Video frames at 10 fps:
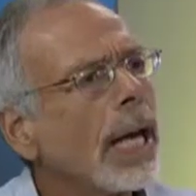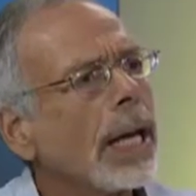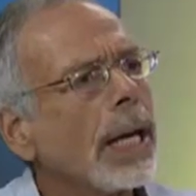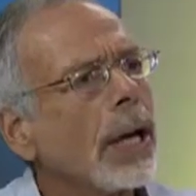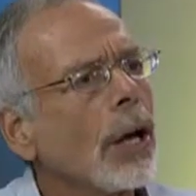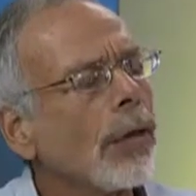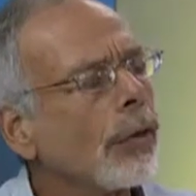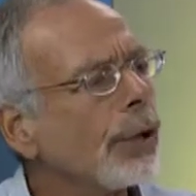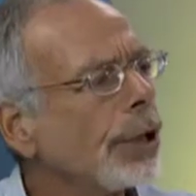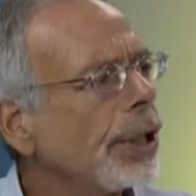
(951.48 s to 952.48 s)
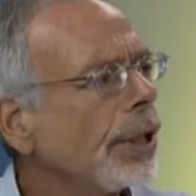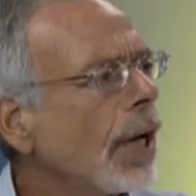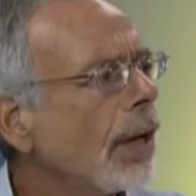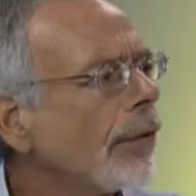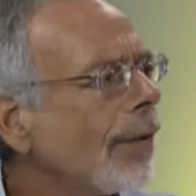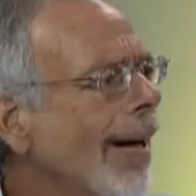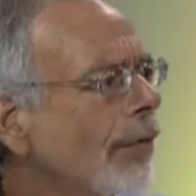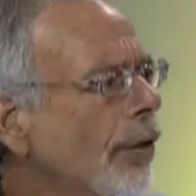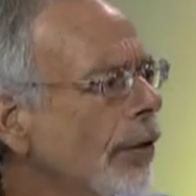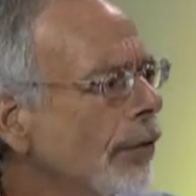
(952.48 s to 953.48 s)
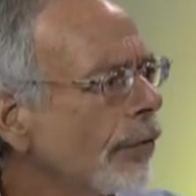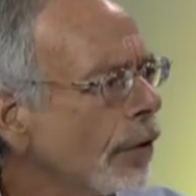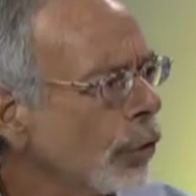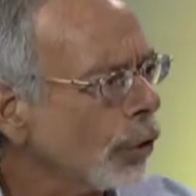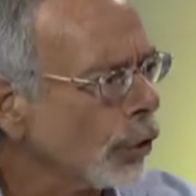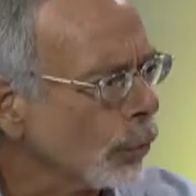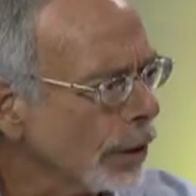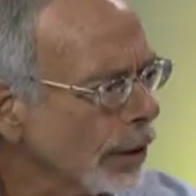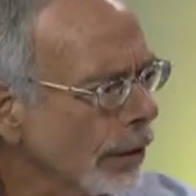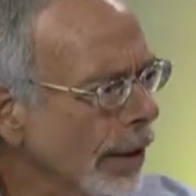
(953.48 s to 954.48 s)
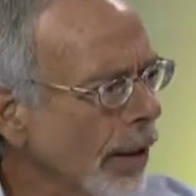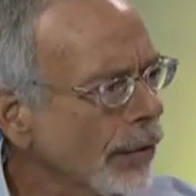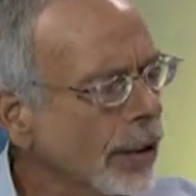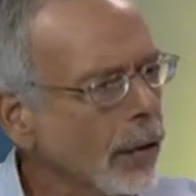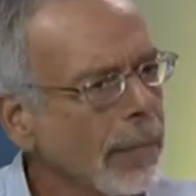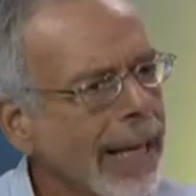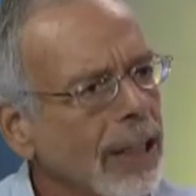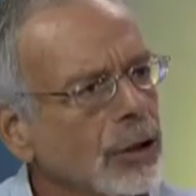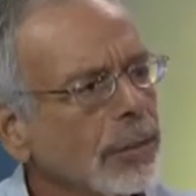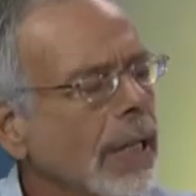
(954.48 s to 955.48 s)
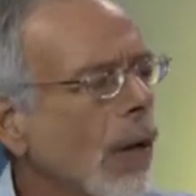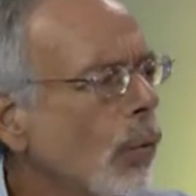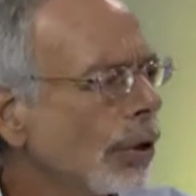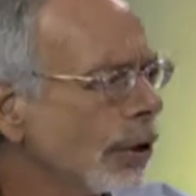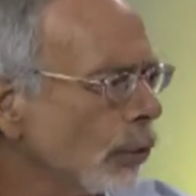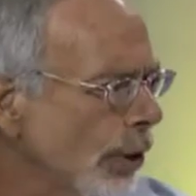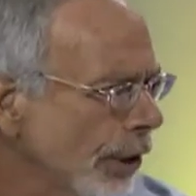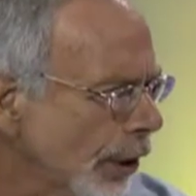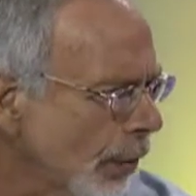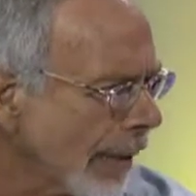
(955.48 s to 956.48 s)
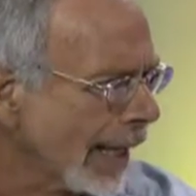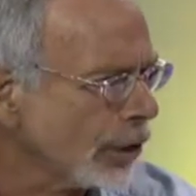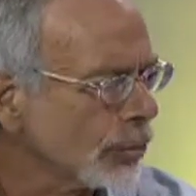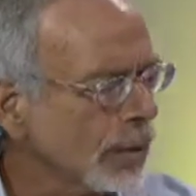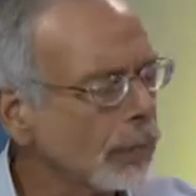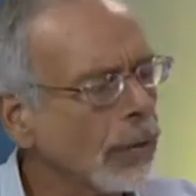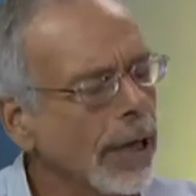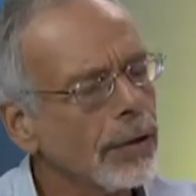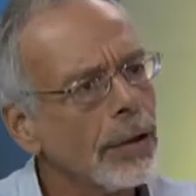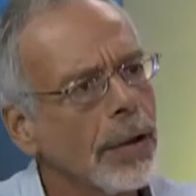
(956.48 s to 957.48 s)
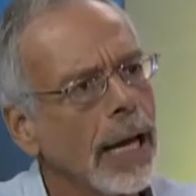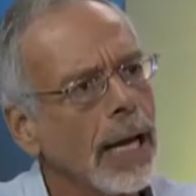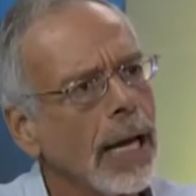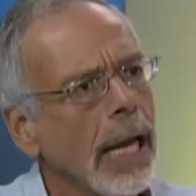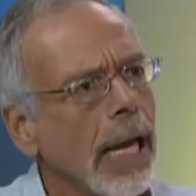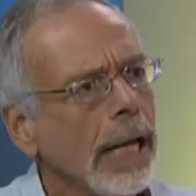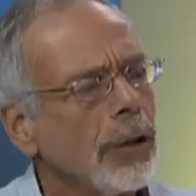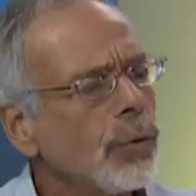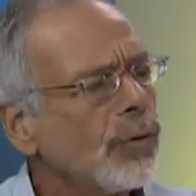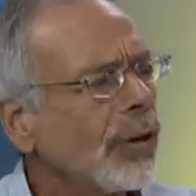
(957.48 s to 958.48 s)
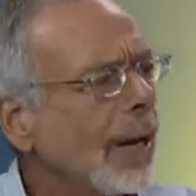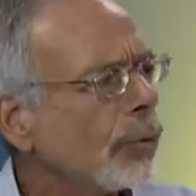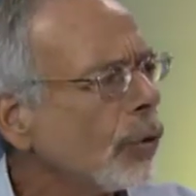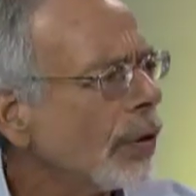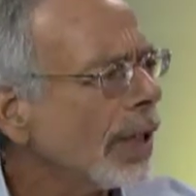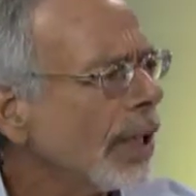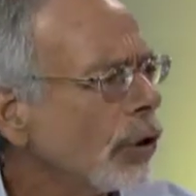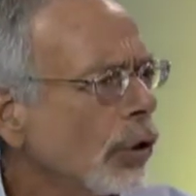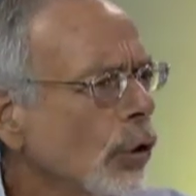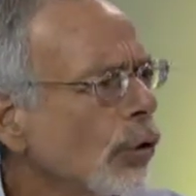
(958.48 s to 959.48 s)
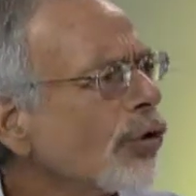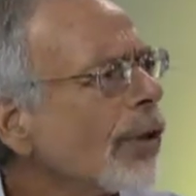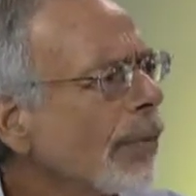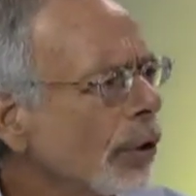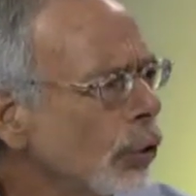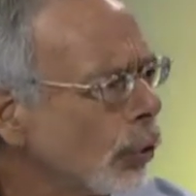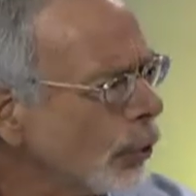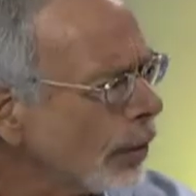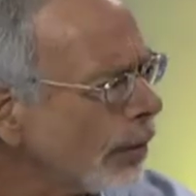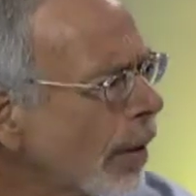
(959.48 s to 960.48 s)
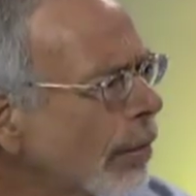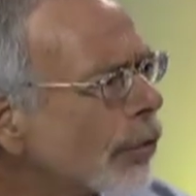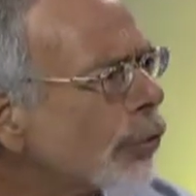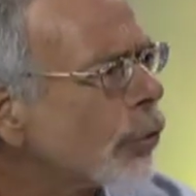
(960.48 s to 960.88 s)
I had a 35-year federal career in healthcare management, and I worked in retail management prior to that. This was an opportunity to learn something new, the public